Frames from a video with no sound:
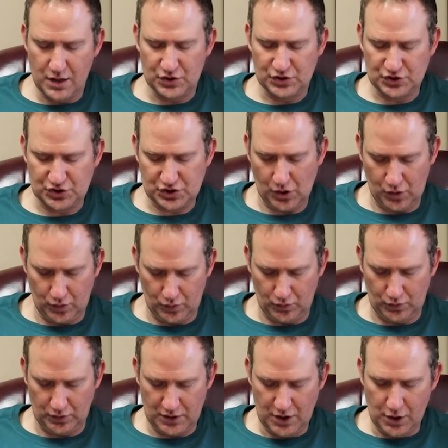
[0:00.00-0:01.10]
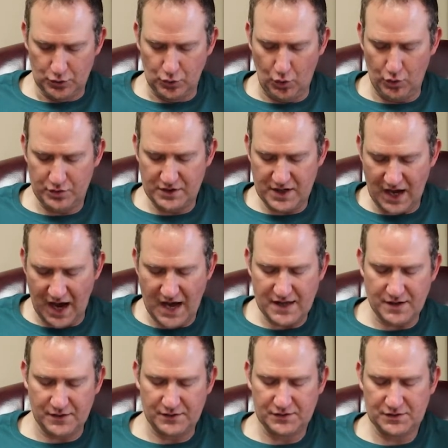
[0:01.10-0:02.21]
soul. Lord, guide
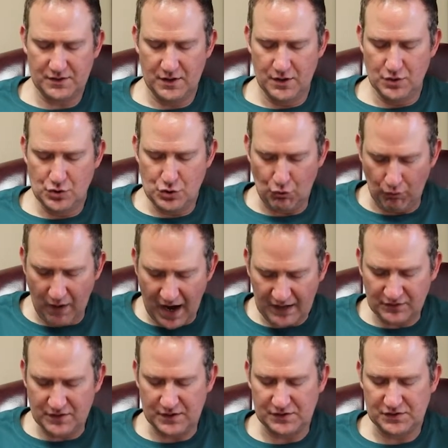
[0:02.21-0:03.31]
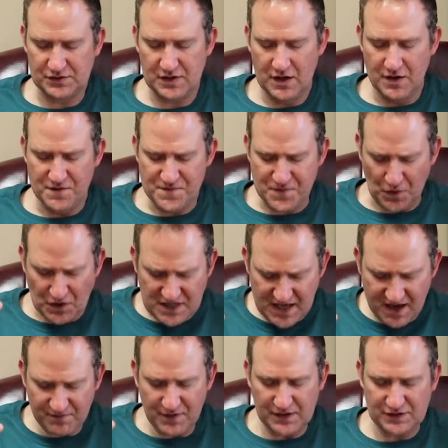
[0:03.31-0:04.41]
us, direct us,
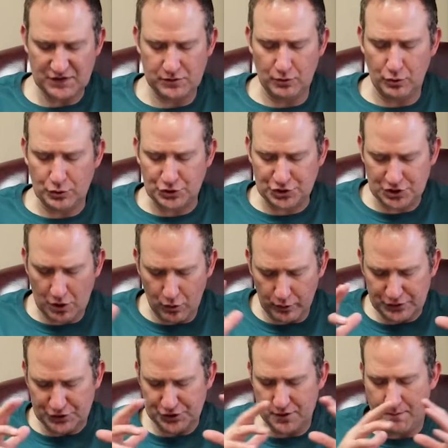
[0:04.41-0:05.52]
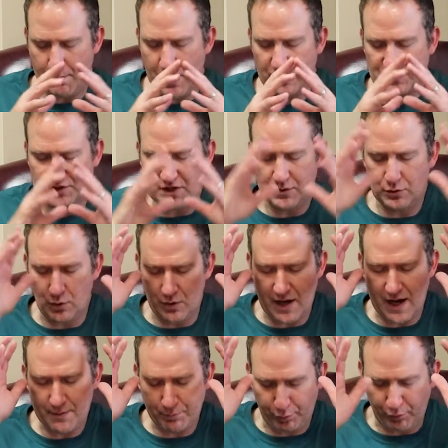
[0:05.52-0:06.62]
forgive us, Lord. Show us your mercy. Lord,
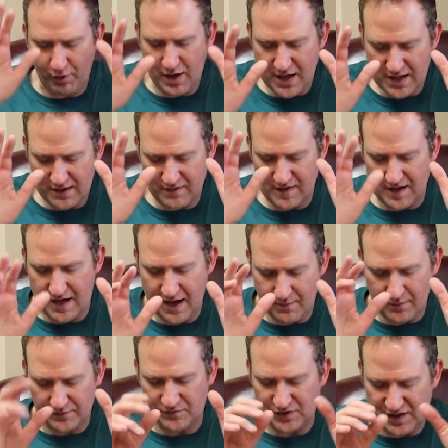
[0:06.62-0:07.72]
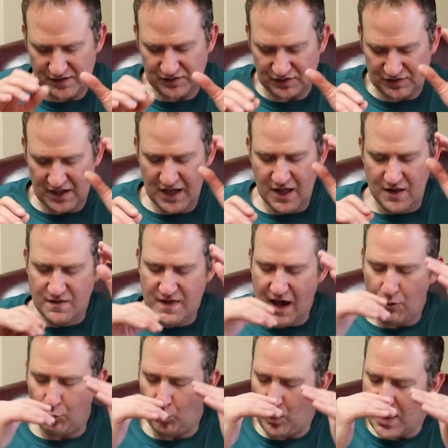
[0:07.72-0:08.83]
I pray in the name of Jesus
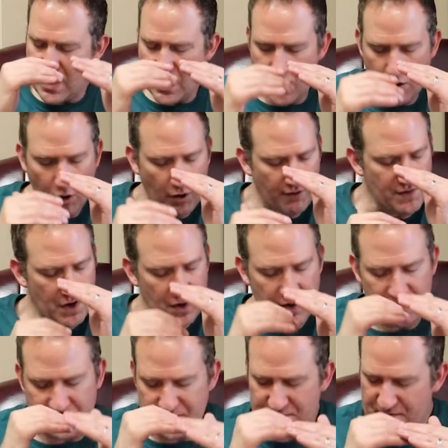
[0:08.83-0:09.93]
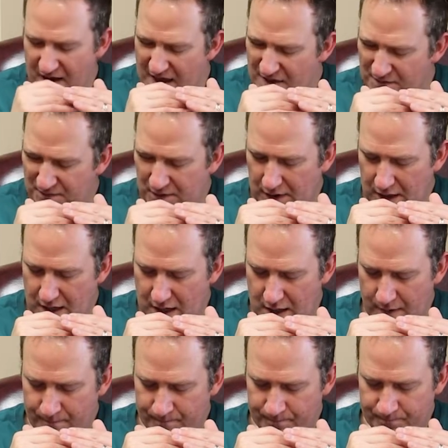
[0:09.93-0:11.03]
that we are very
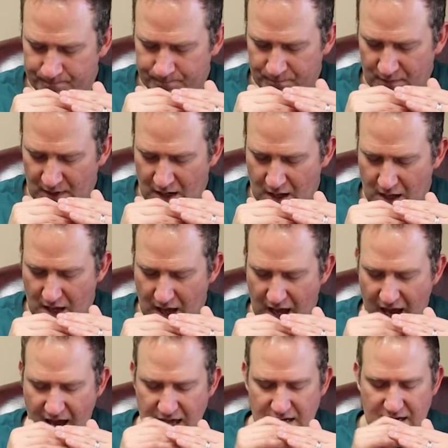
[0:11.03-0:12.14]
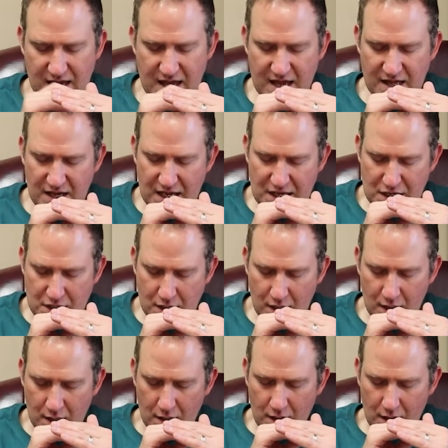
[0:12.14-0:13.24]
faithfully and in a